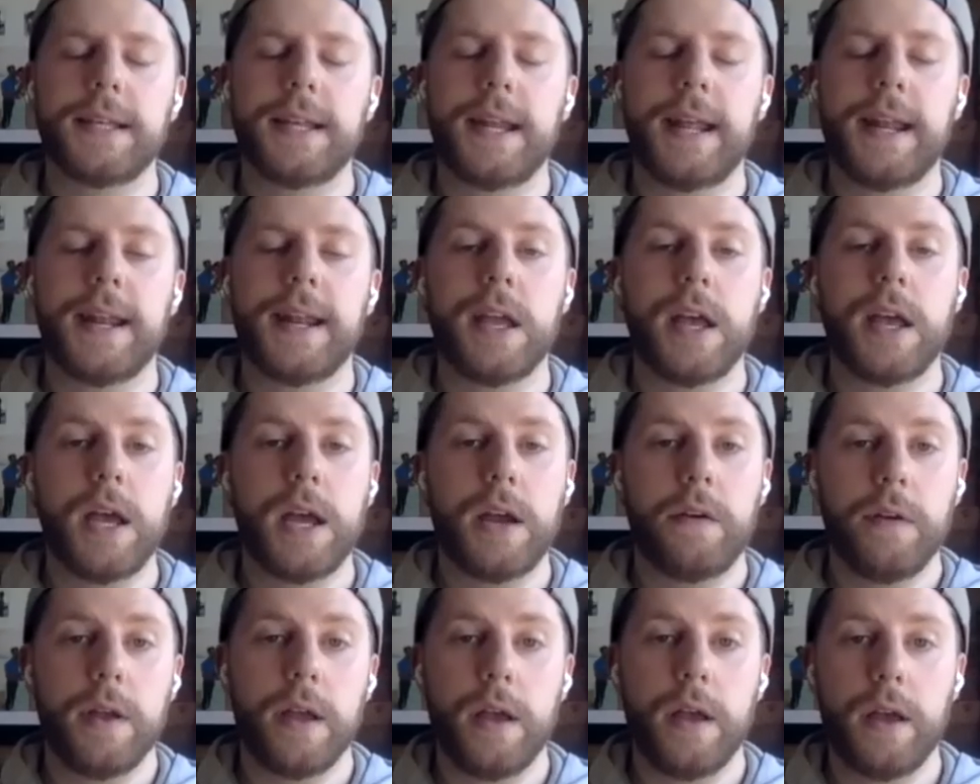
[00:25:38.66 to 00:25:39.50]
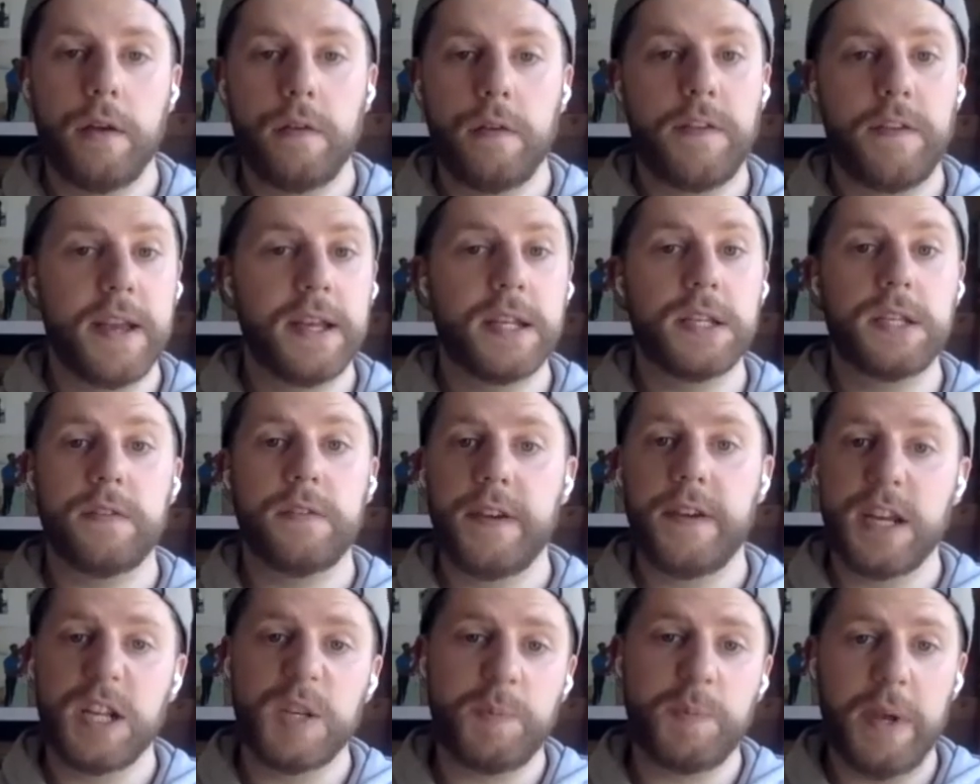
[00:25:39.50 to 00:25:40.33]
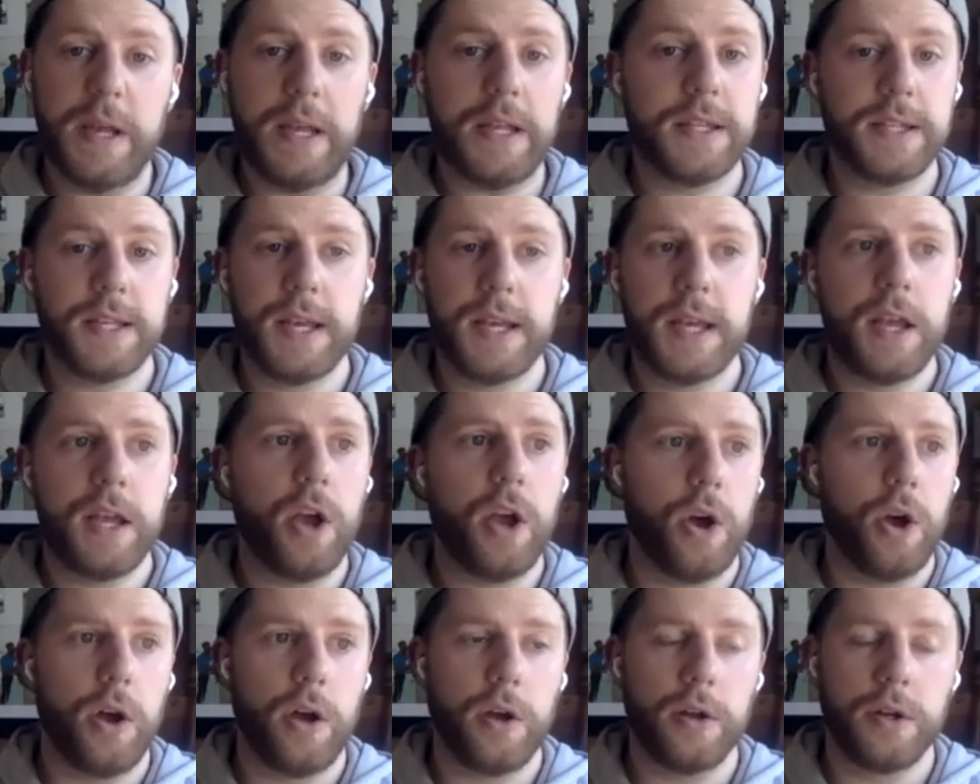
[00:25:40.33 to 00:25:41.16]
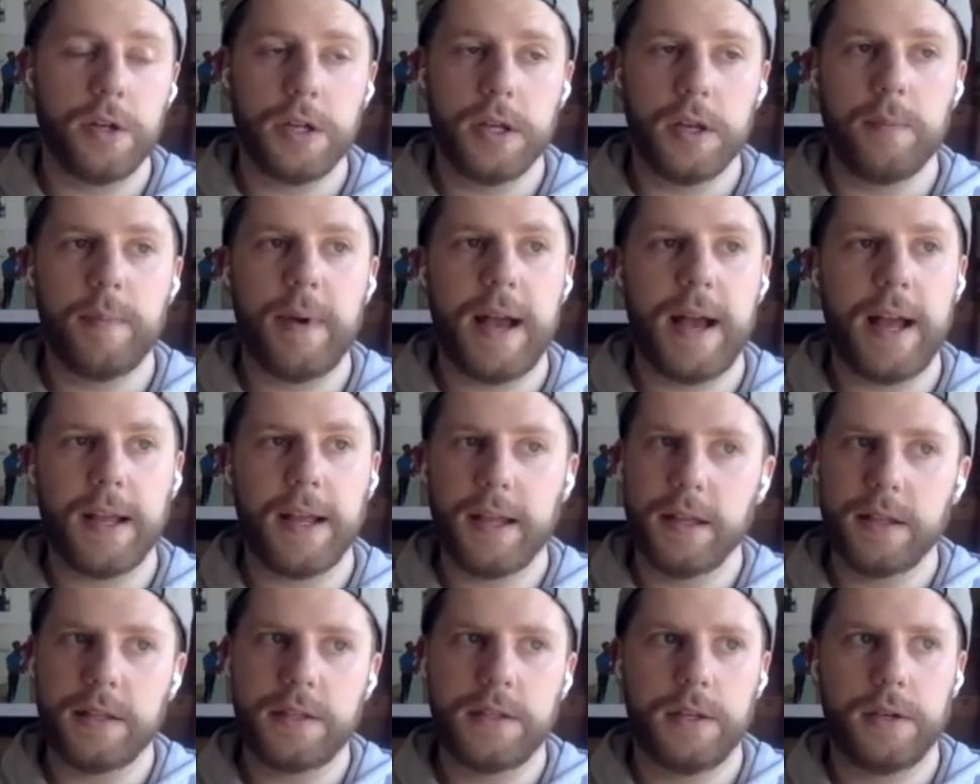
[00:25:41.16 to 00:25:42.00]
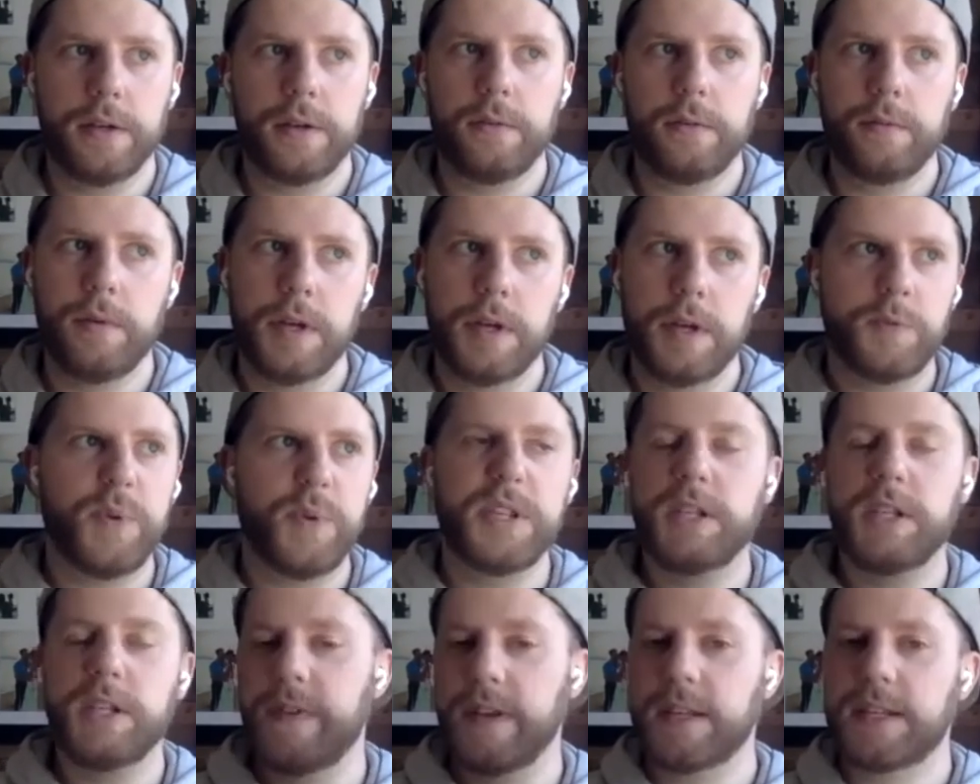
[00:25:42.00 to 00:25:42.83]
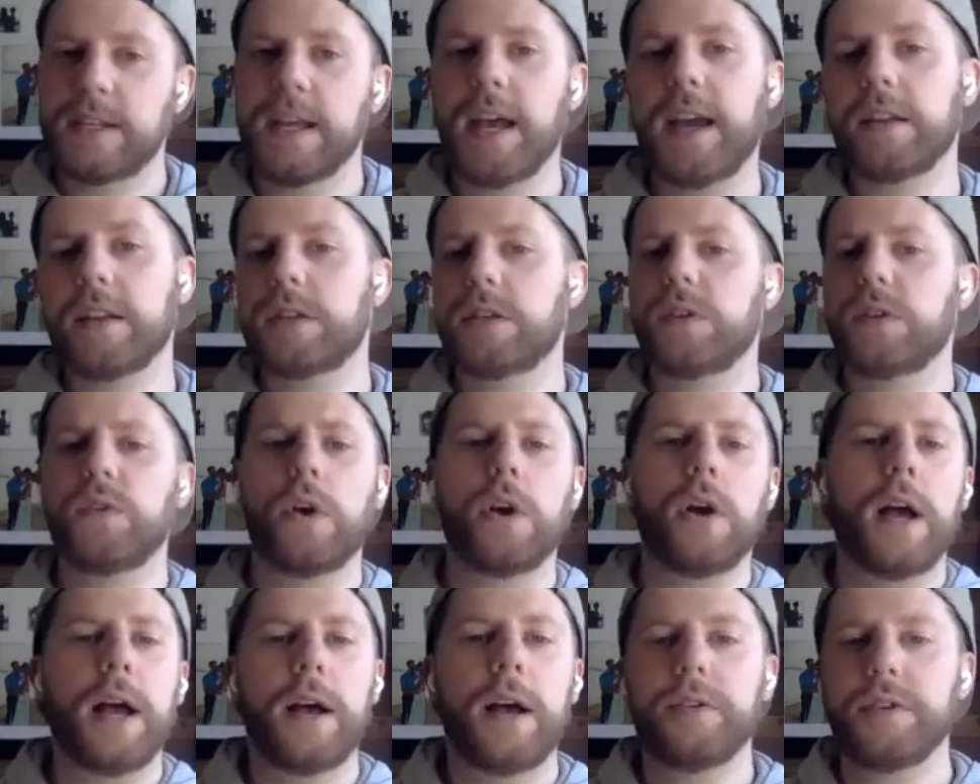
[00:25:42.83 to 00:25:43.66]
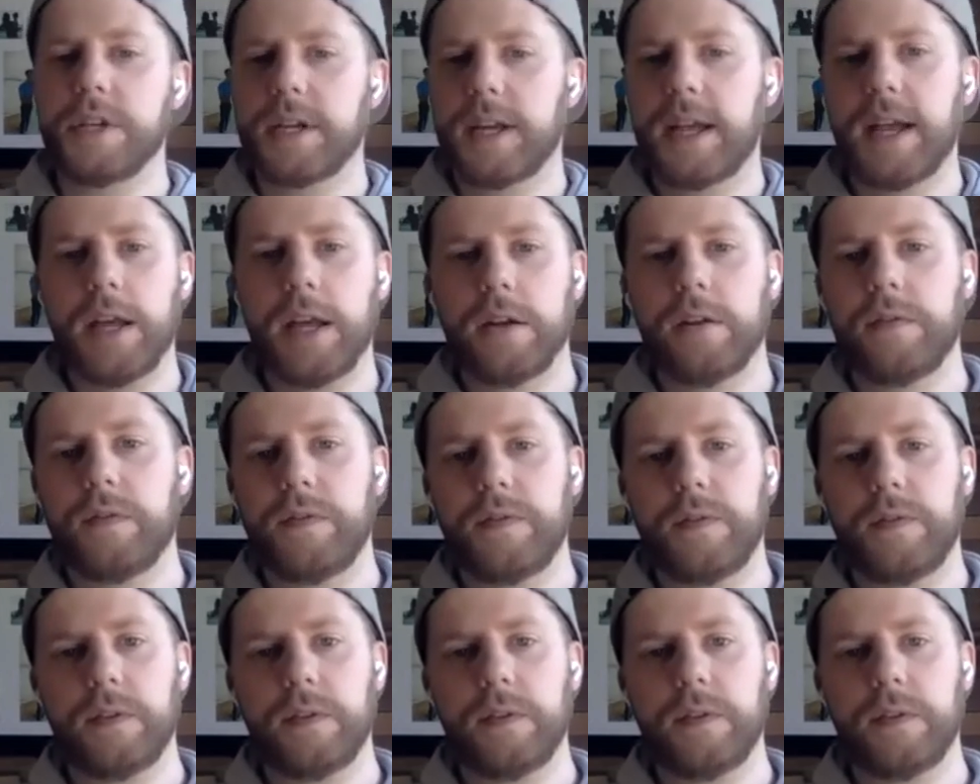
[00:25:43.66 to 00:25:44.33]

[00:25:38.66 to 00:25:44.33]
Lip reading: in any area, face-to-face PT, or do you market to a specific sector, or how do you kind of?